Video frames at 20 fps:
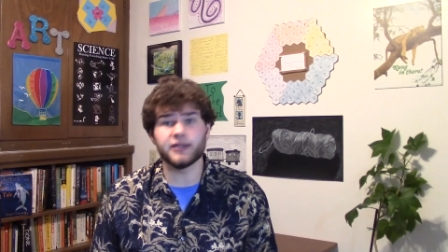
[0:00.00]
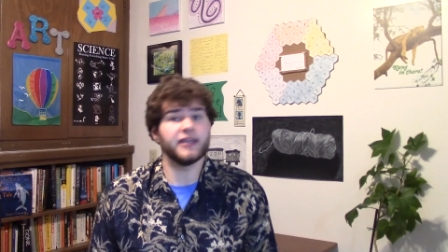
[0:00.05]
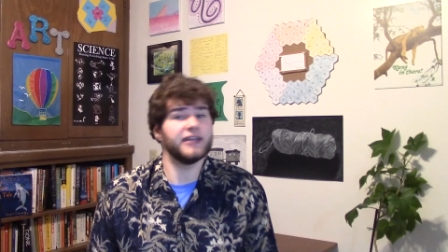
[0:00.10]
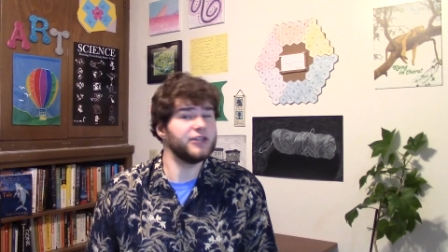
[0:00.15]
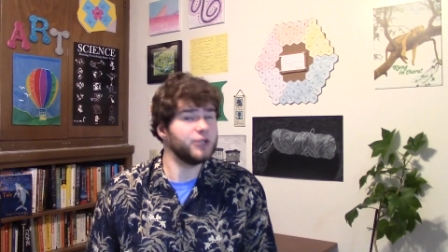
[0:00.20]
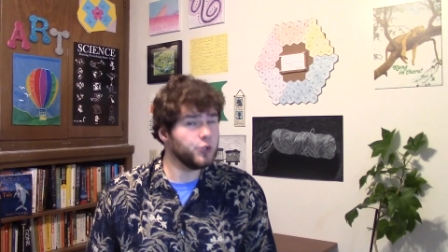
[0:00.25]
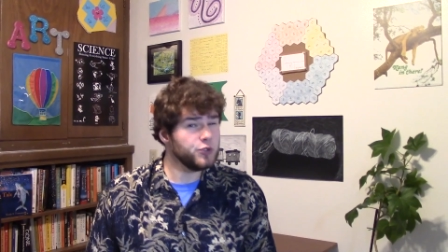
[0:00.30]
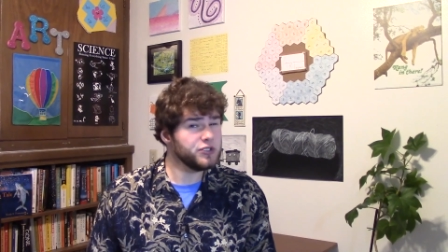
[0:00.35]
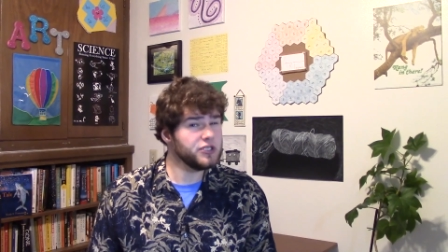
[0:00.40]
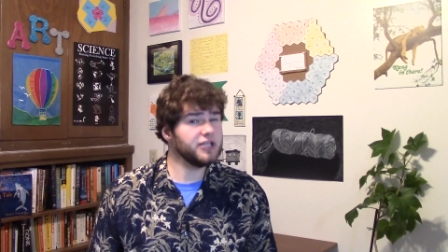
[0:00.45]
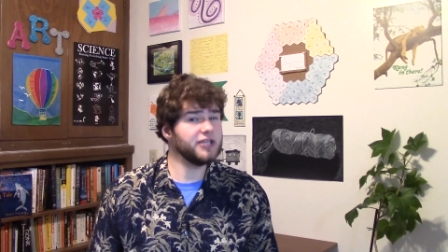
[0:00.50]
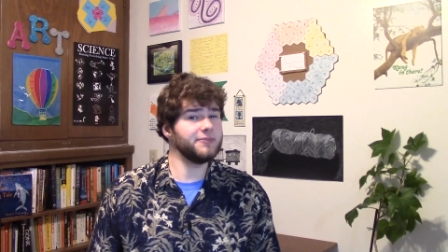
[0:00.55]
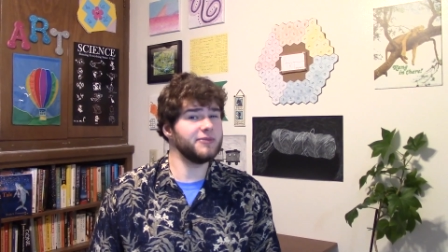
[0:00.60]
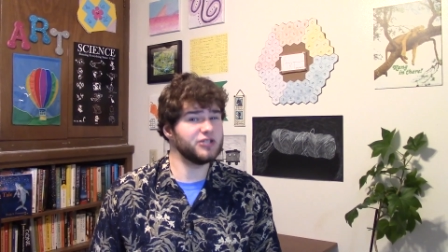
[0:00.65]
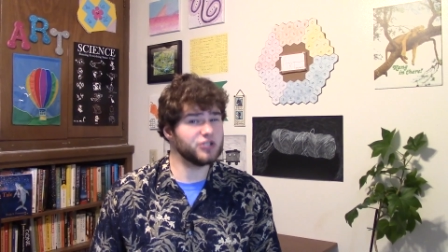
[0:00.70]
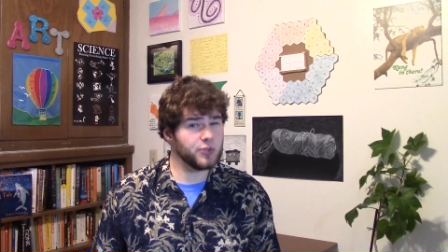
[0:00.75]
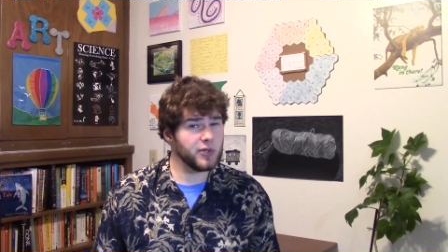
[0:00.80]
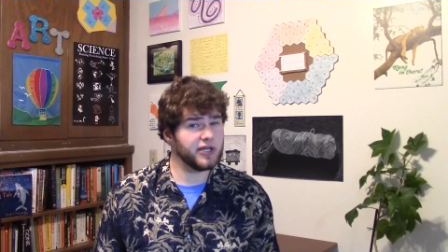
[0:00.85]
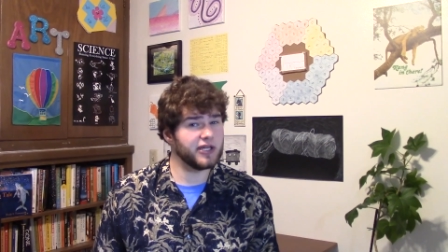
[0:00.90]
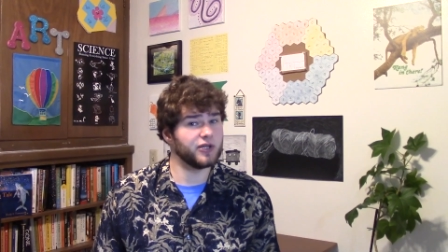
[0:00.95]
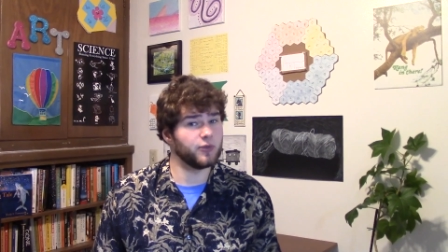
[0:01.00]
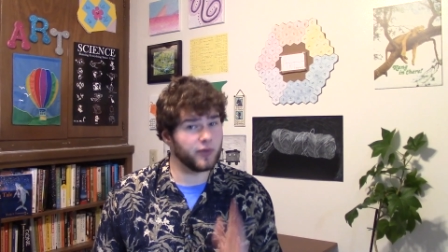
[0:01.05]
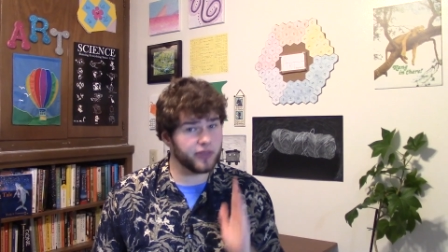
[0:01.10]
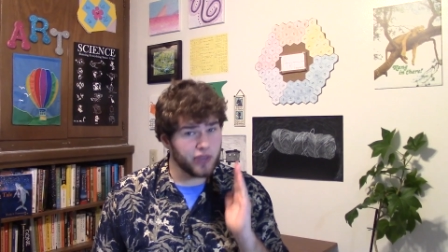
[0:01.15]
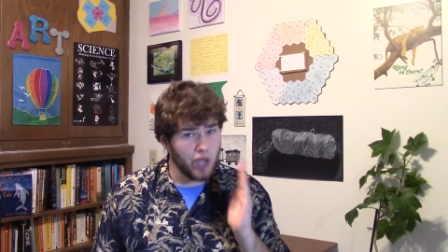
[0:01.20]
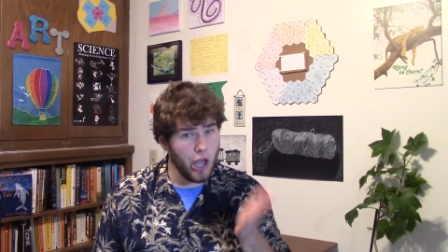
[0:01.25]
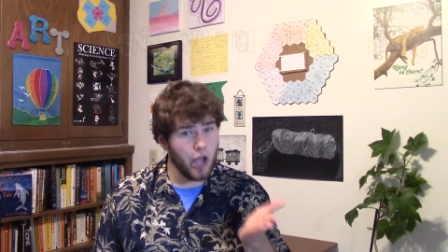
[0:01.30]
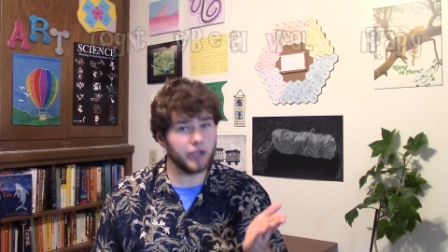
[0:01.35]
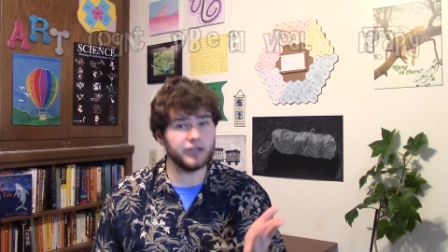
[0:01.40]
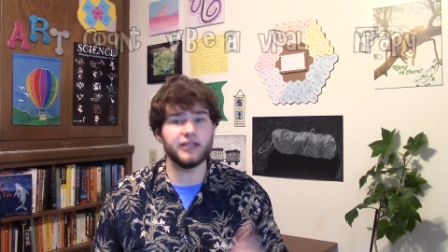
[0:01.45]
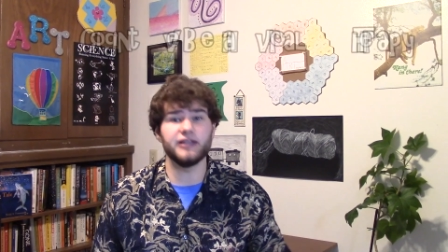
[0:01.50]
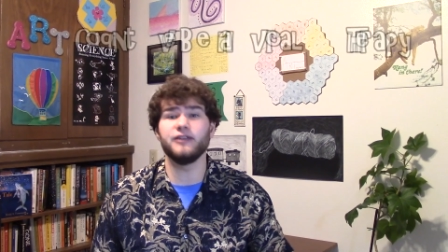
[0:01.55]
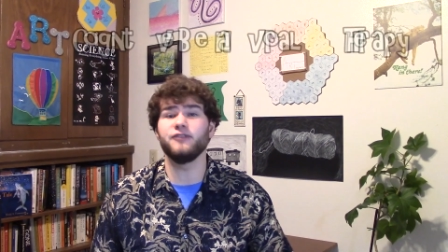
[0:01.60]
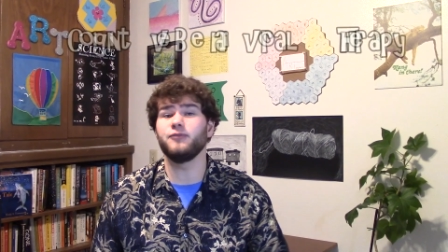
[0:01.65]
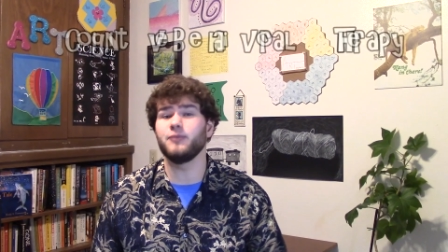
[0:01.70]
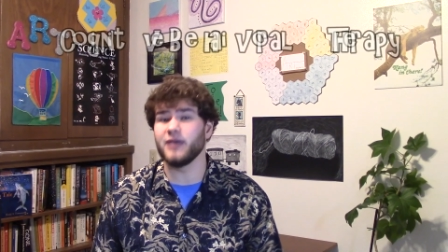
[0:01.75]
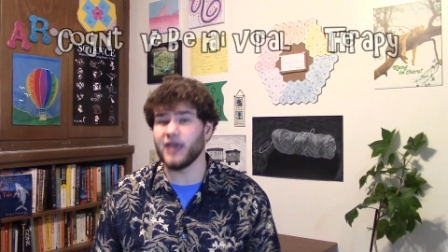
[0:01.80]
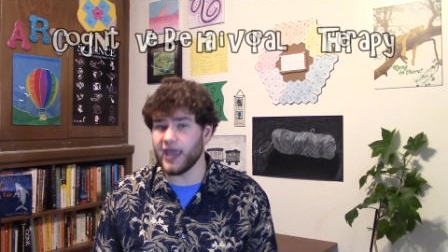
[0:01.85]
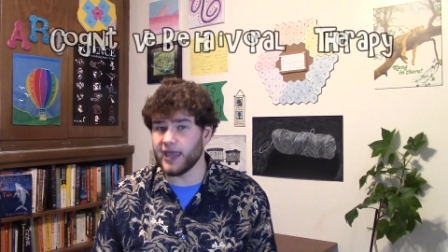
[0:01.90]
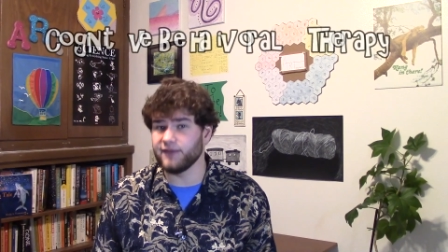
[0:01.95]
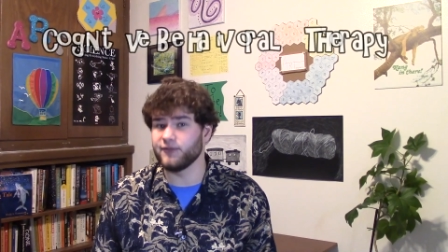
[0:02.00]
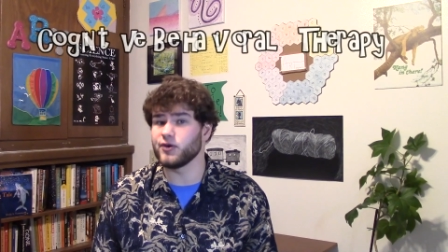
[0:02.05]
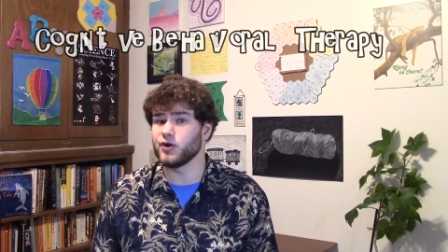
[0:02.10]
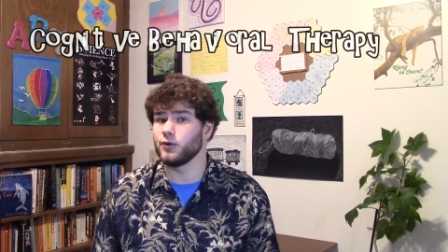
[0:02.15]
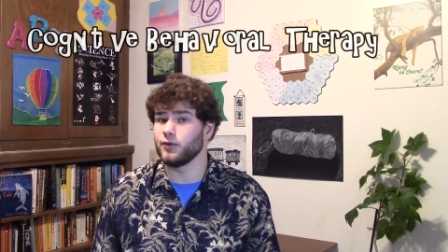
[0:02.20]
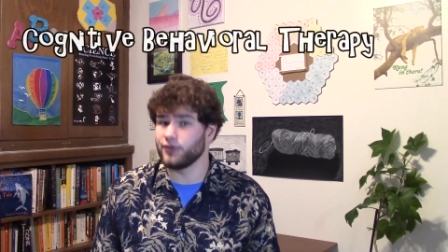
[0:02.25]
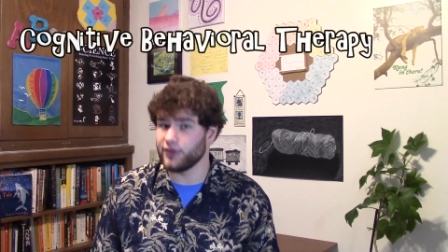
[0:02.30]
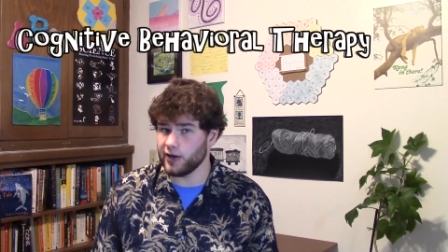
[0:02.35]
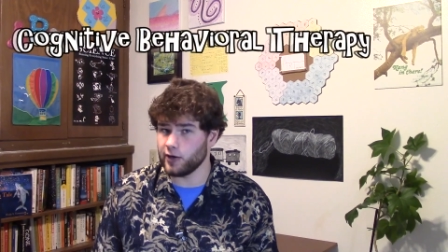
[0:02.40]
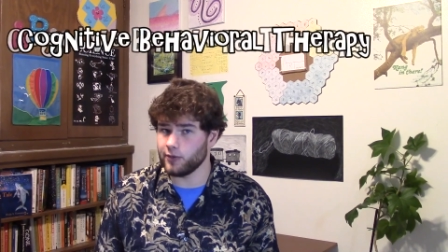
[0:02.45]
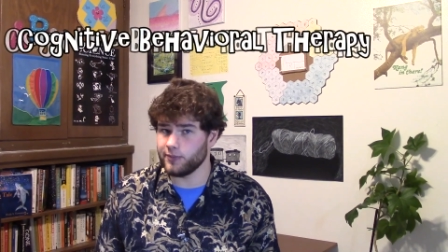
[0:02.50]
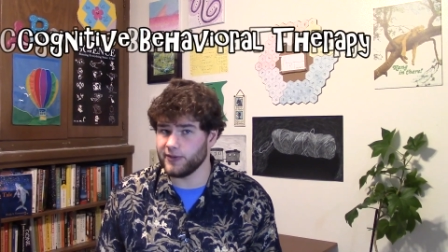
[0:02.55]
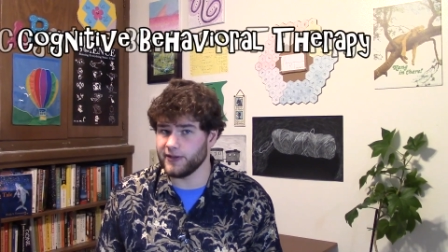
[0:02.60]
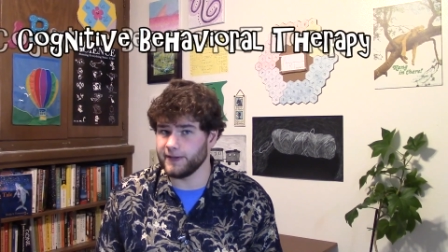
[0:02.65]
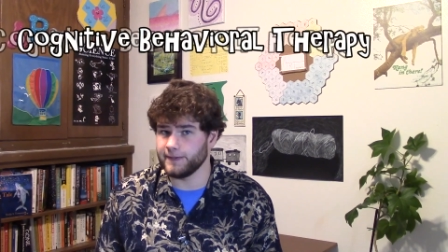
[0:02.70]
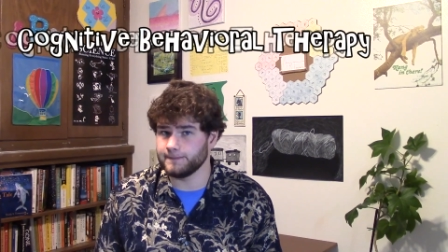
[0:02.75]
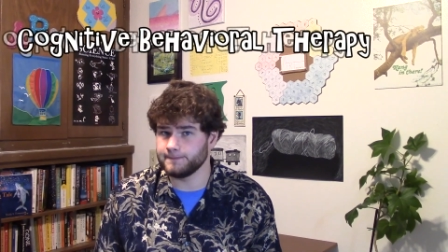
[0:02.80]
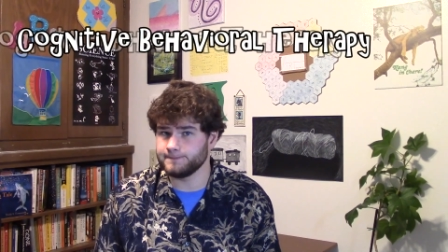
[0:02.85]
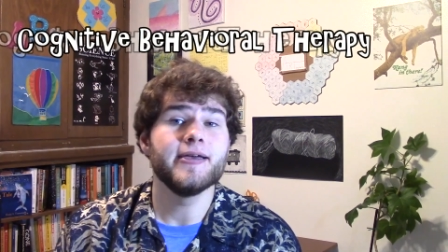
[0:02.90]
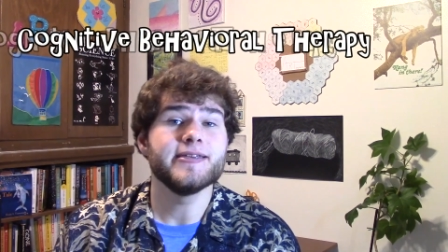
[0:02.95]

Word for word: can usually be treated with cognitive behavioral therapy.